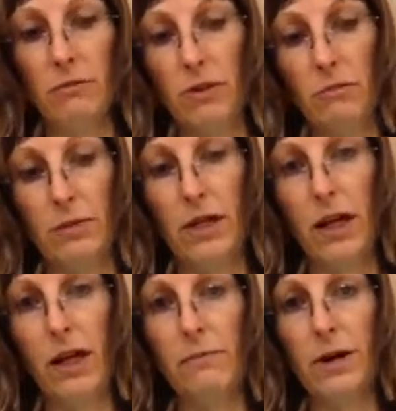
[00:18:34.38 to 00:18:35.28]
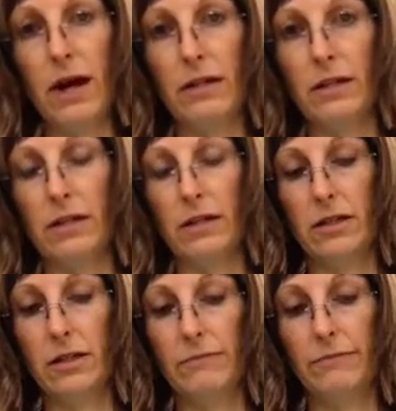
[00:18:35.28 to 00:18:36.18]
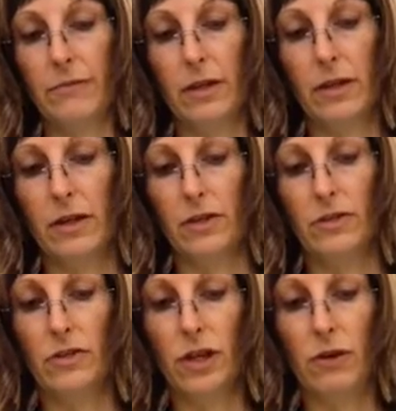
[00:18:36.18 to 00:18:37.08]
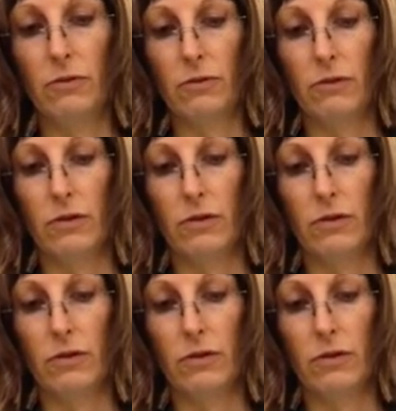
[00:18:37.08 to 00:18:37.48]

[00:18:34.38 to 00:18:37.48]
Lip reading: up with a big air pocket in here. So